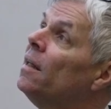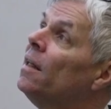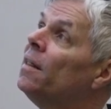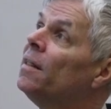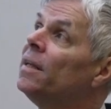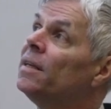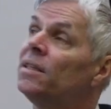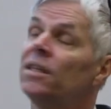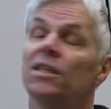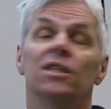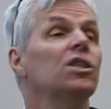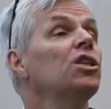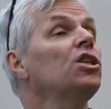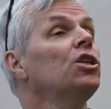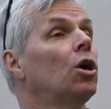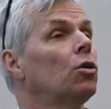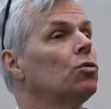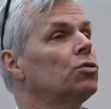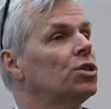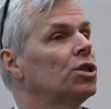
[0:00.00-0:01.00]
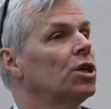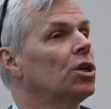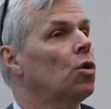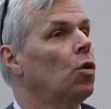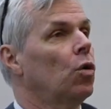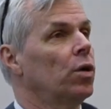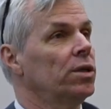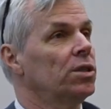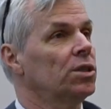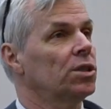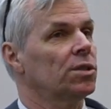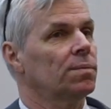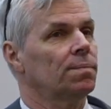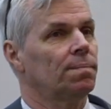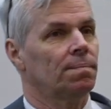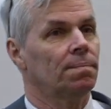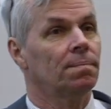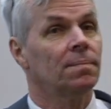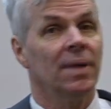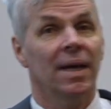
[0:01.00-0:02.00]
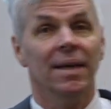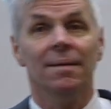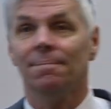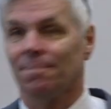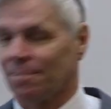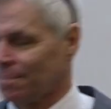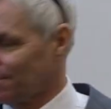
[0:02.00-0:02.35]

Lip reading: this is notes and coins. Okay?